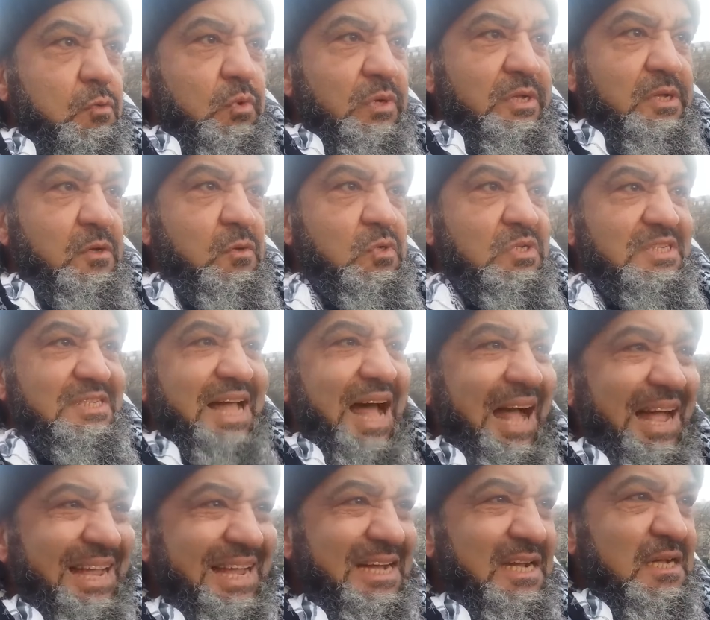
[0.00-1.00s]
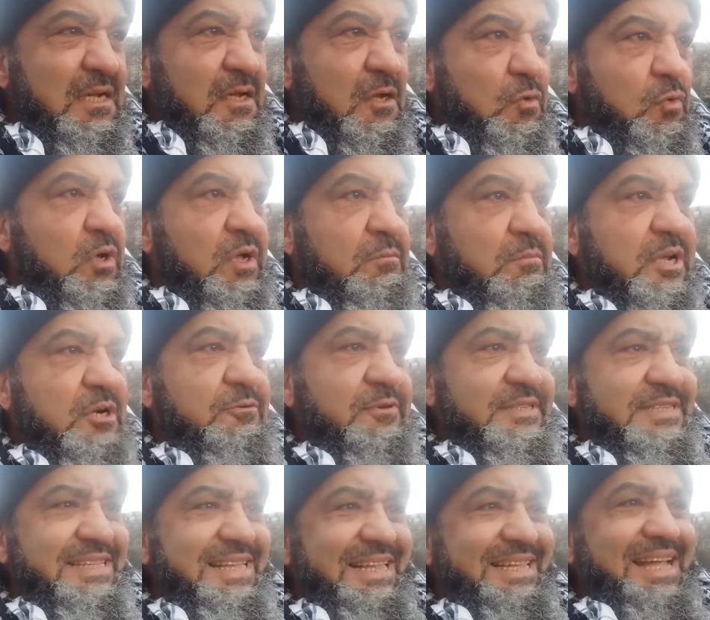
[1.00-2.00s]
when he was dying,
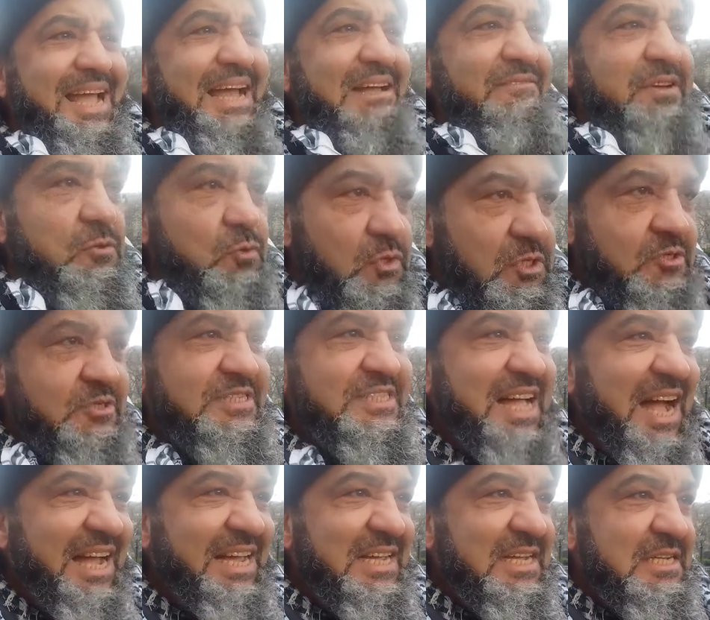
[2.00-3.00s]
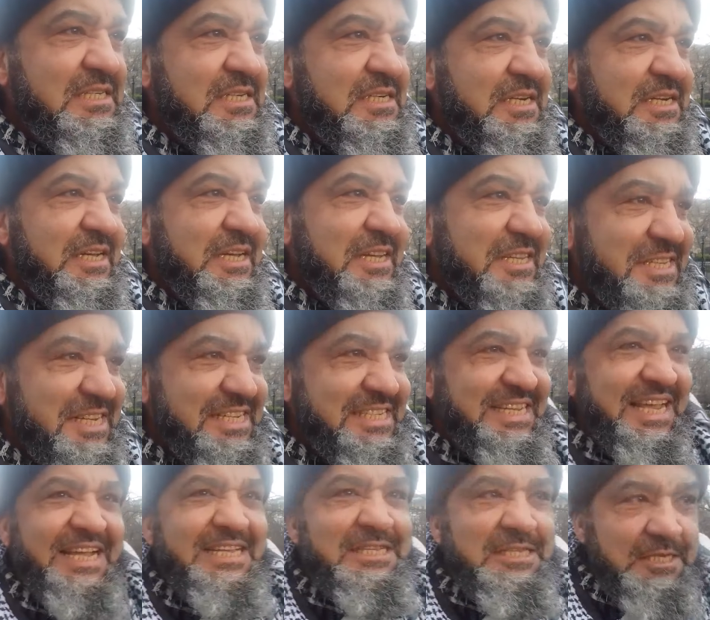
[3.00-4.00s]
Prophet David, when he was dying, he
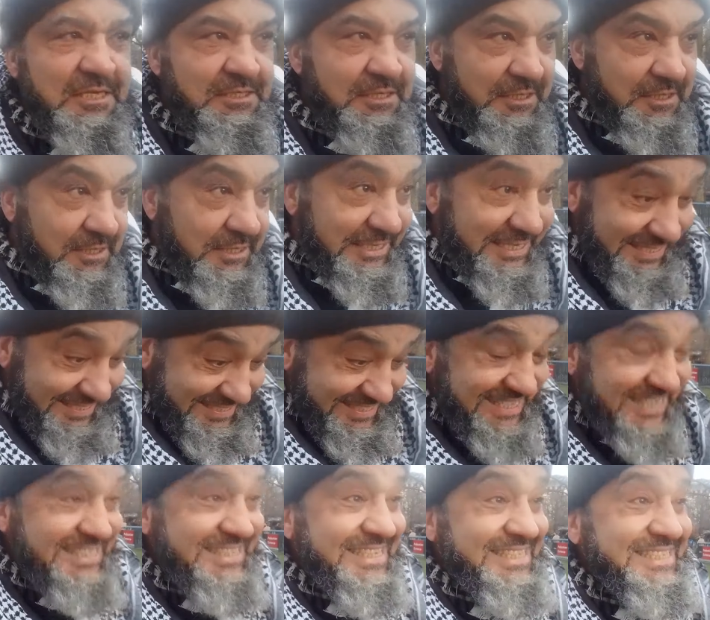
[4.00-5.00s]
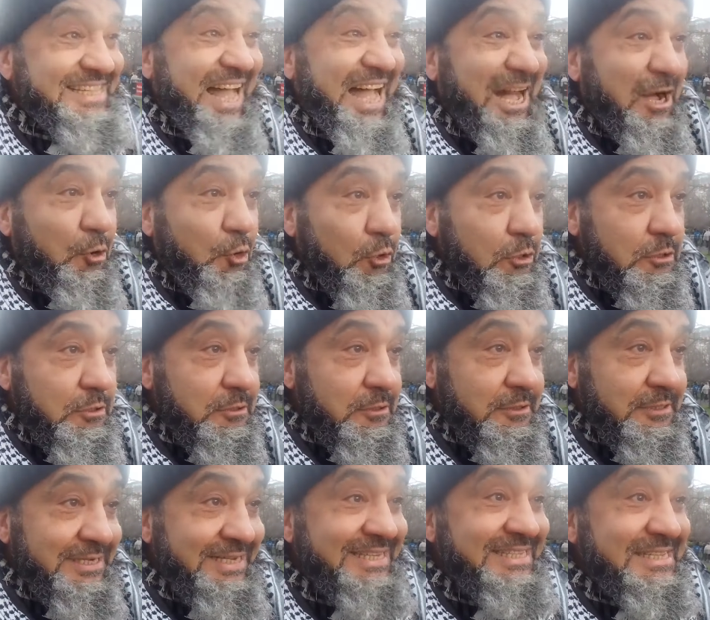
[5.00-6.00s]
said, it's written now
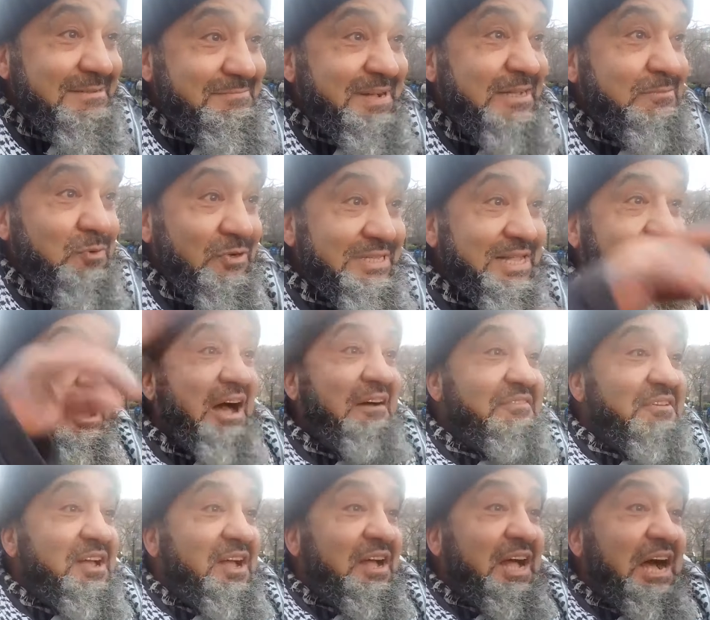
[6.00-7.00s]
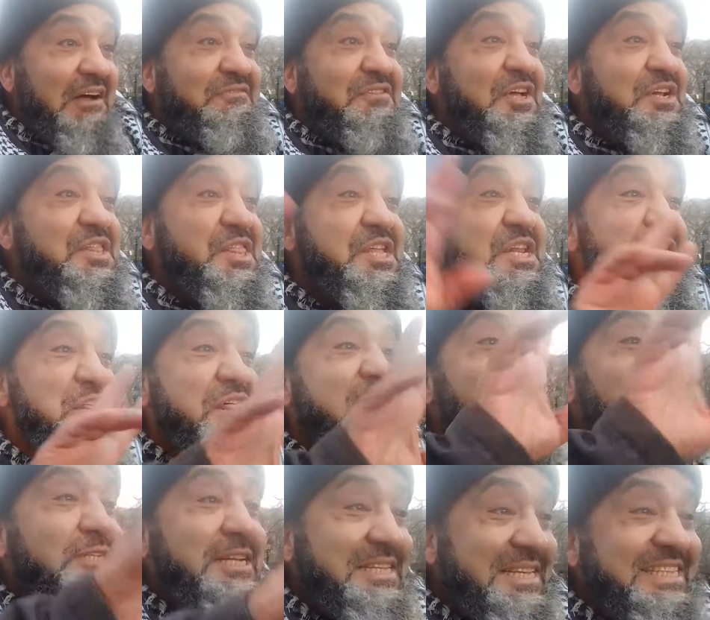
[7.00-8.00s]
in the Bible now after
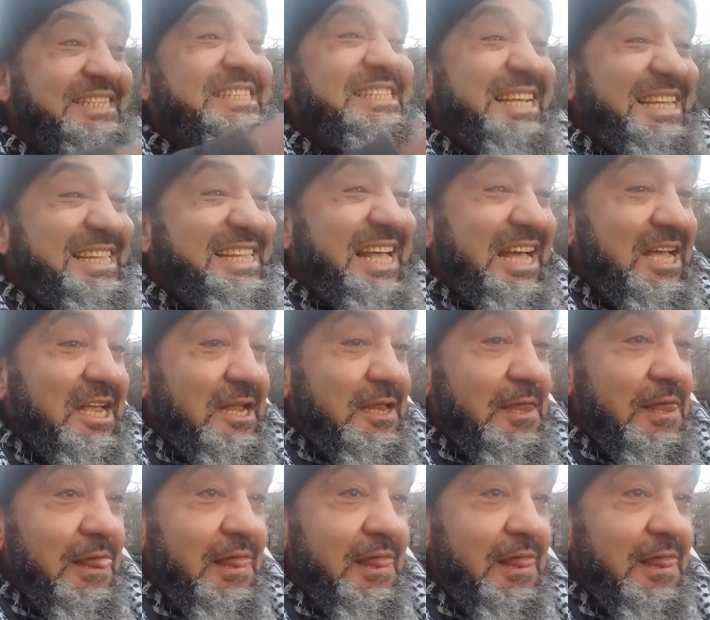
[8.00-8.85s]
3,000 he's still there.